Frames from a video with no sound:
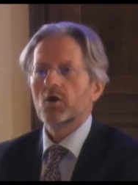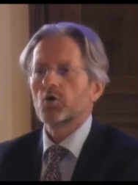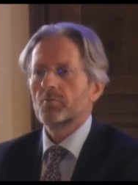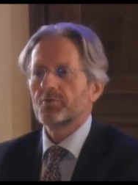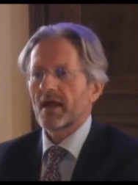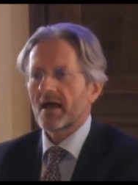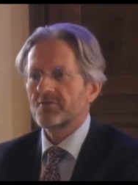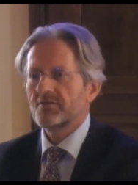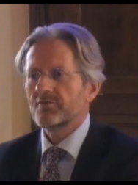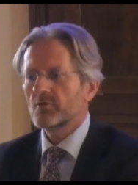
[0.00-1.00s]
a
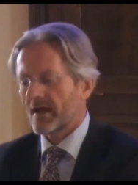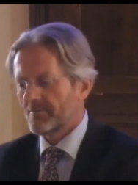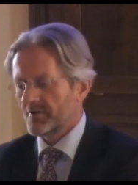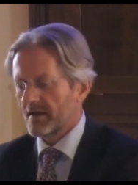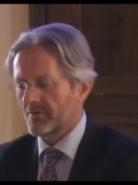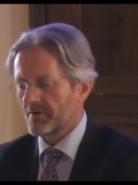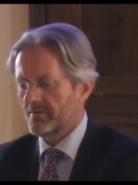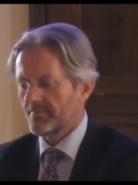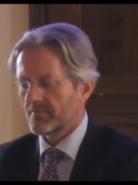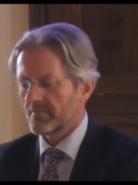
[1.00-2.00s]
comprehensive
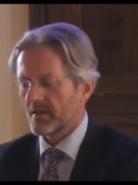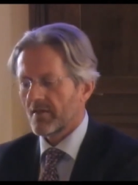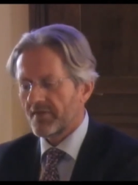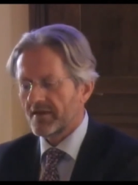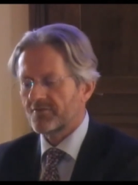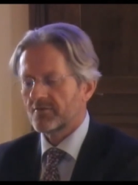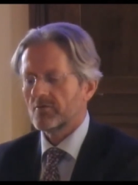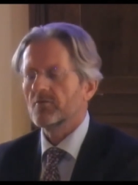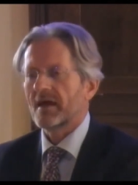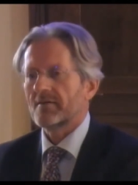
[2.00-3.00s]
vocabulary in
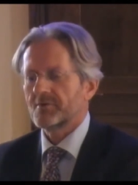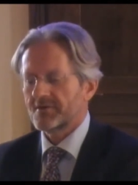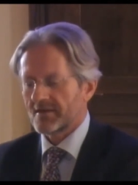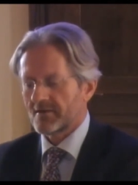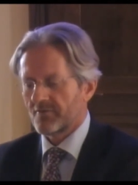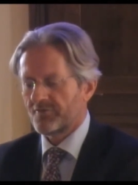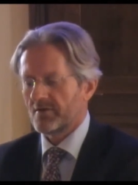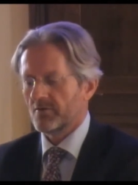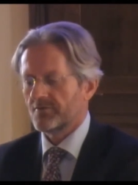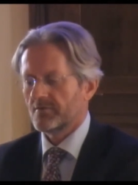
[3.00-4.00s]
this or that particular
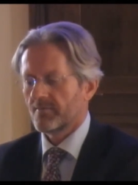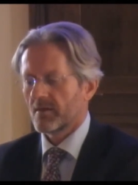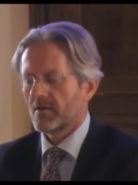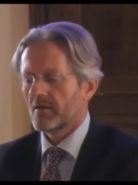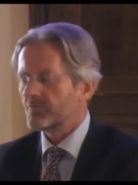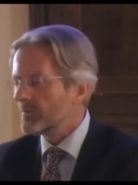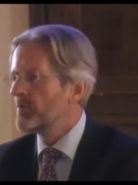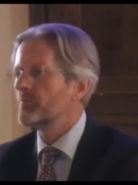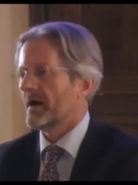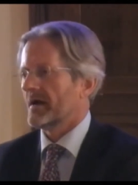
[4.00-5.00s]
field, for
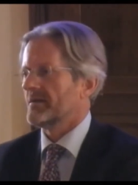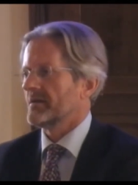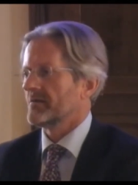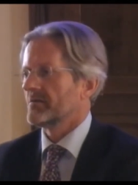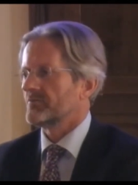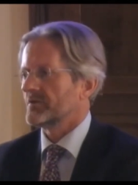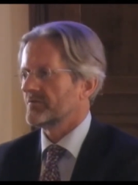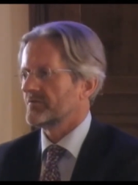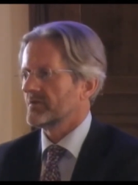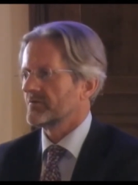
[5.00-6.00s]
bookbinding, for
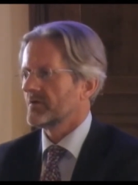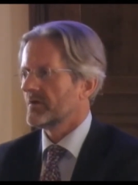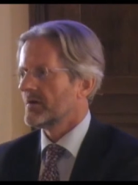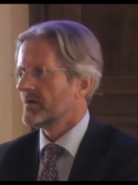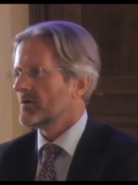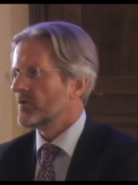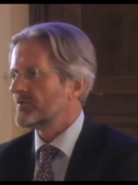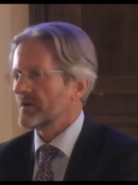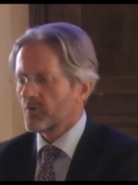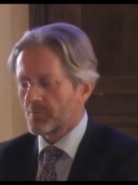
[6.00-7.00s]
instance,
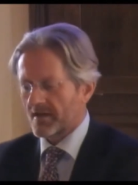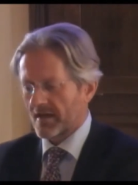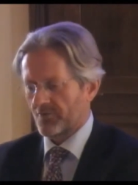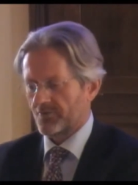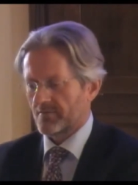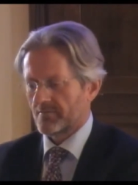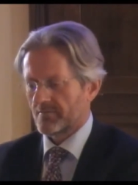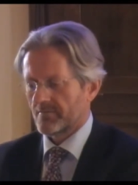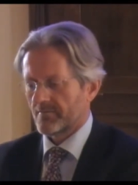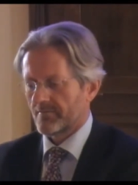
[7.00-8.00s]
or for illumination.
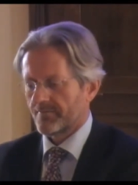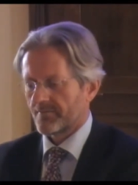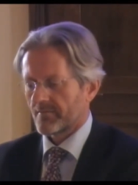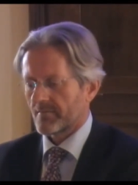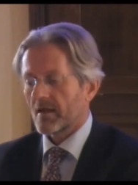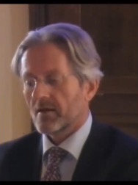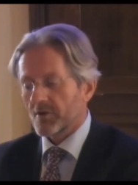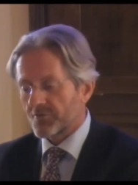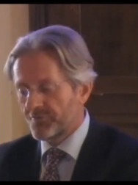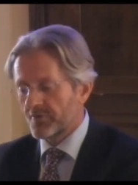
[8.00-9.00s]

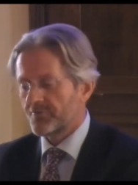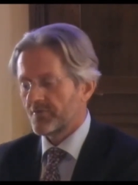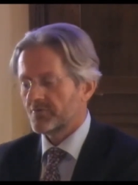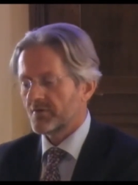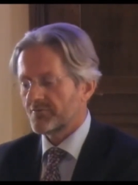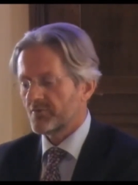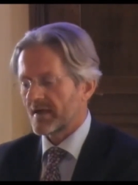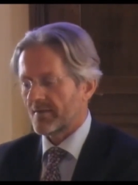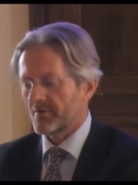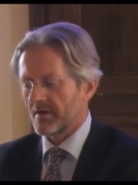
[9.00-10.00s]
But such, such
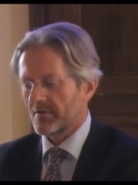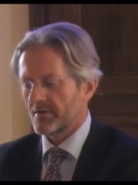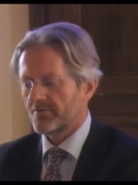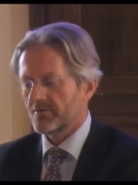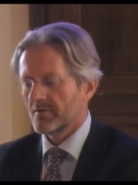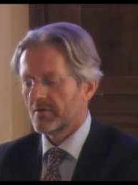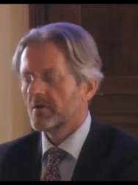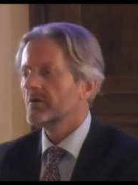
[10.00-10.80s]
vocabularies